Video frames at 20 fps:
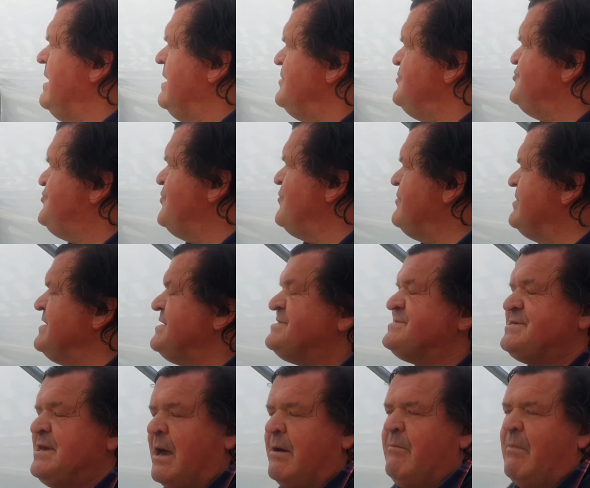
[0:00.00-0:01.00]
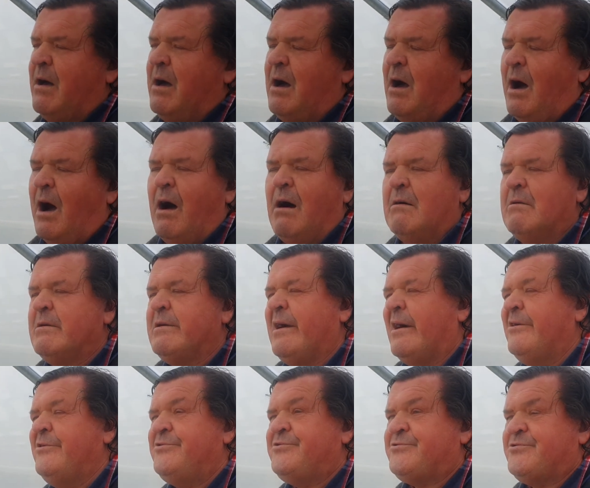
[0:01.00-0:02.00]
During summer I'll
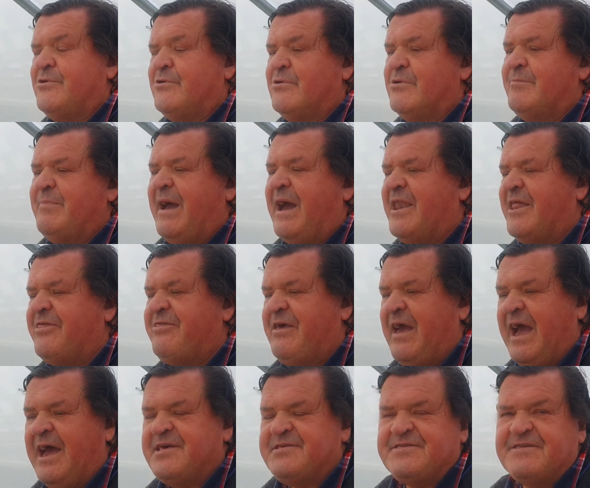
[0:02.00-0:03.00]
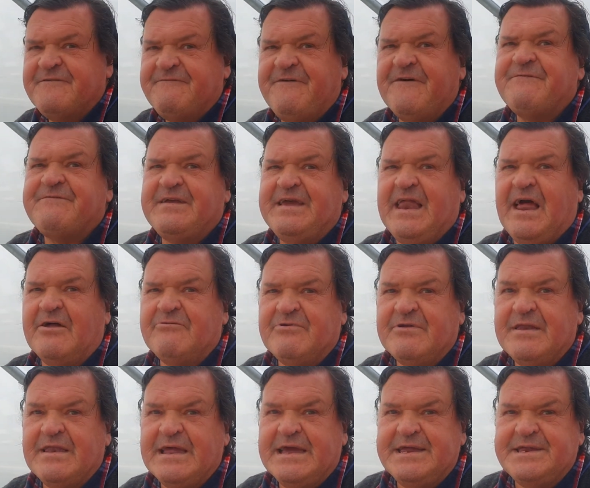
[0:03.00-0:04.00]
go through about 1,000 to
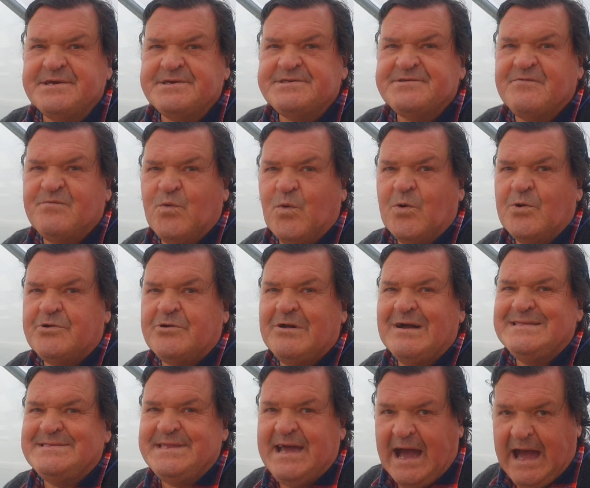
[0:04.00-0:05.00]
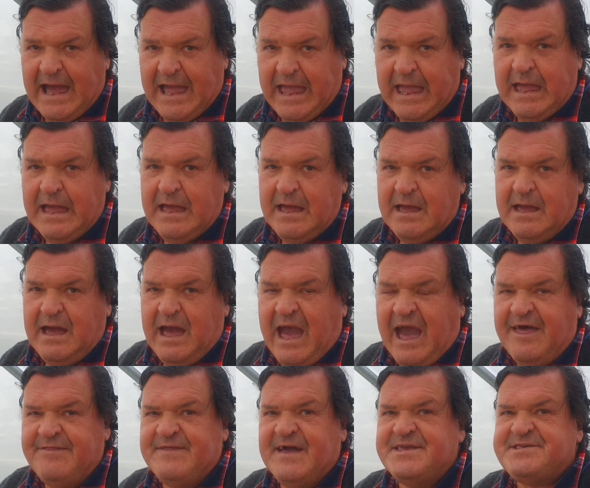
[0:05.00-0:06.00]
1,500 litres of water a day,
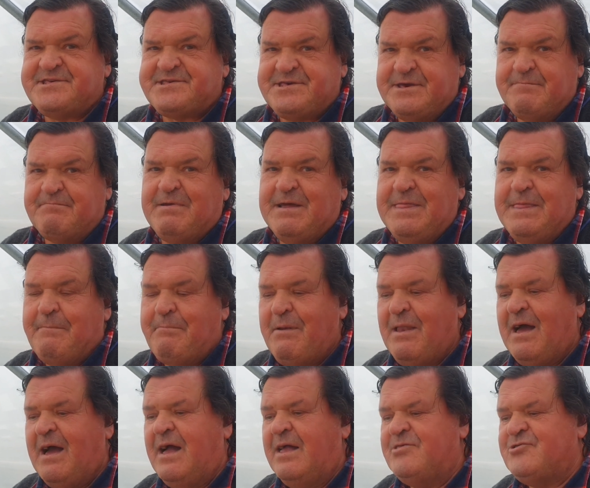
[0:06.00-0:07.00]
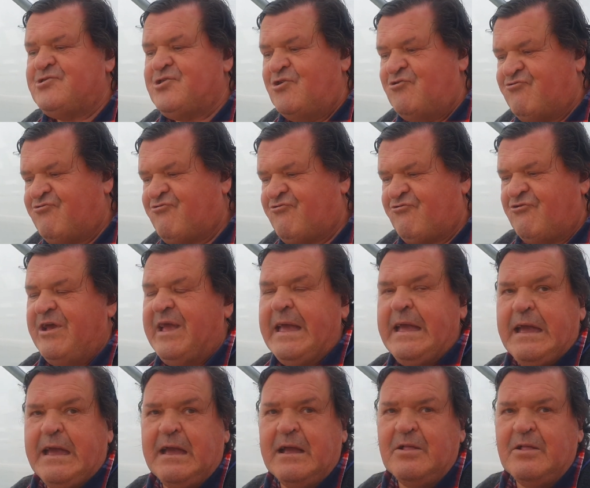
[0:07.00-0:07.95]
and that's simply the plants drinking